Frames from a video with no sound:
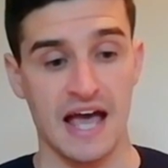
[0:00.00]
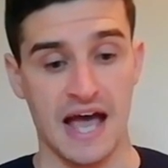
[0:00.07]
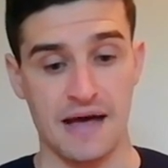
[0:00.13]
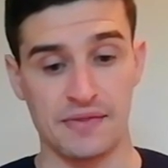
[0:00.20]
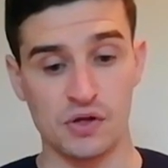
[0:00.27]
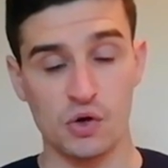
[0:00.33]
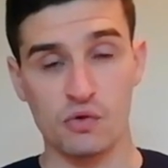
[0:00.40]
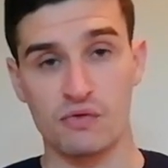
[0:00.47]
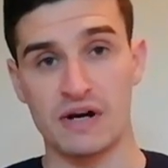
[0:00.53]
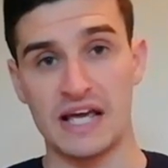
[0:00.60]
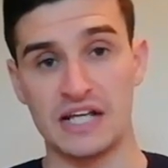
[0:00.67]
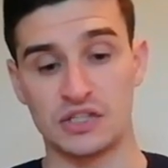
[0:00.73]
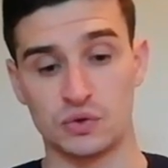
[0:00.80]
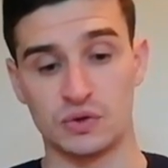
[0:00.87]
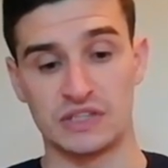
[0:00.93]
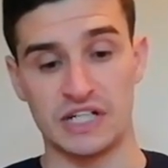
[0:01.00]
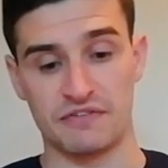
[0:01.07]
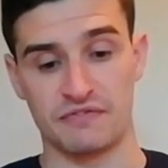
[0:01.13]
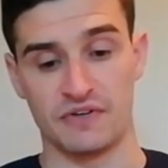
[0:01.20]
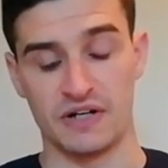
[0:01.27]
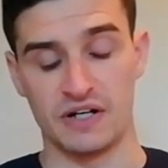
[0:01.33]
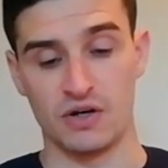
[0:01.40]
and they all relate to a
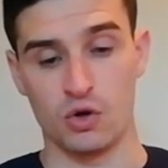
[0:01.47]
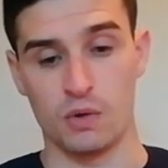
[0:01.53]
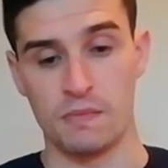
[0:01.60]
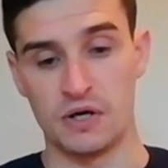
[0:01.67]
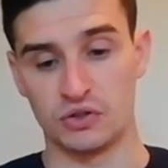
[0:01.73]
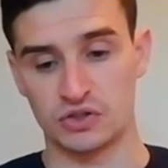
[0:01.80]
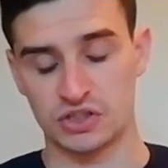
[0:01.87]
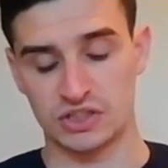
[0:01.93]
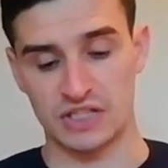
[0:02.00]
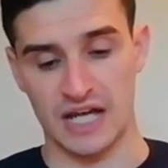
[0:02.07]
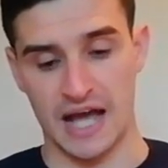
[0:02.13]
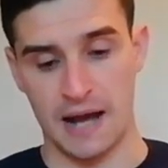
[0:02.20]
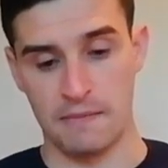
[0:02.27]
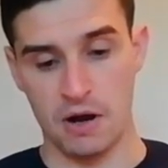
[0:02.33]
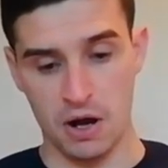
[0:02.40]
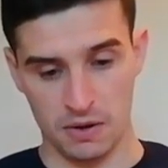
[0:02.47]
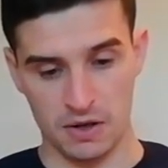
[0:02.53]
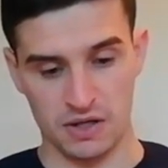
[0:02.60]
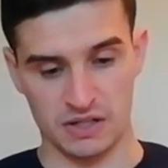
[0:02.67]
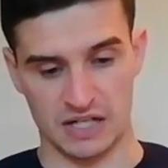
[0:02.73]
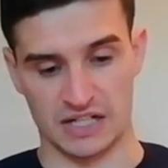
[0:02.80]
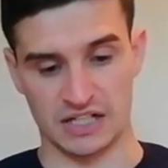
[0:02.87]
different, almost
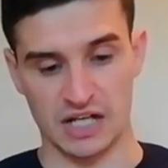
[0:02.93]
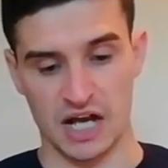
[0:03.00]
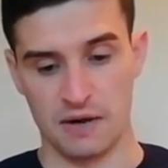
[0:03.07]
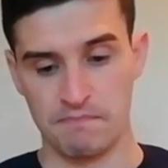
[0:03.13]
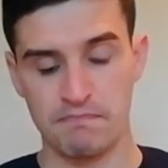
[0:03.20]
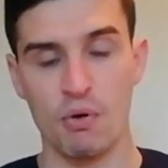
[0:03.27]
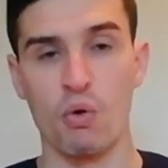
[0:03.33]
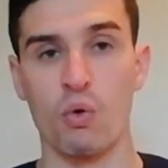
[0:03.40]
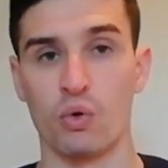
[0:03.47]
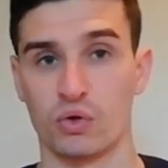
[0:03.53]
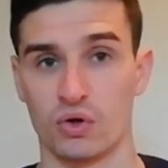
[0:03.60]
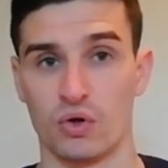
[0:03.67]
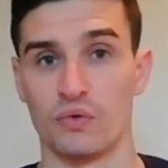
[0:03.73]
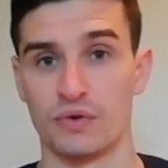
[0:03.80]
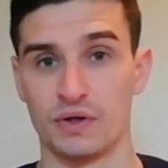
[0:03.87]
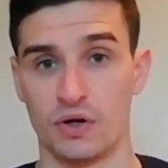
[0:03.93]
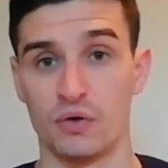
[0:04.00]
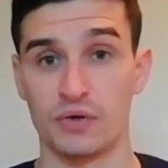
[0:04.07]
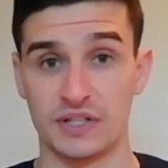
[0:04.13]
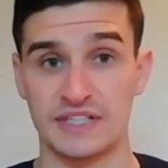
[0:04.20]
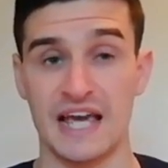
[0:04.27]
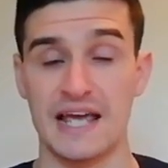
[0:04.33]
like a board
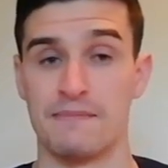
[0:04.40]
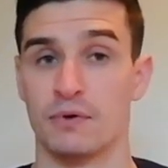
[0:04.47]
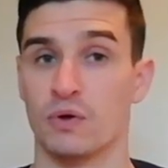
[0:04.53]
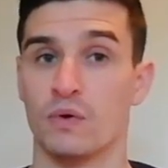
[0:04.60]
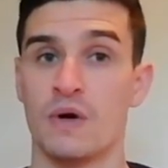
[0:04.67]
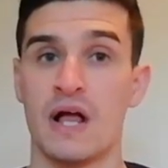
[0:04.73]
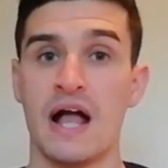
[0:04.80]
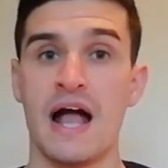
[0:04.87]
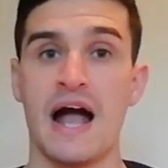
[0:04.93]
on the table,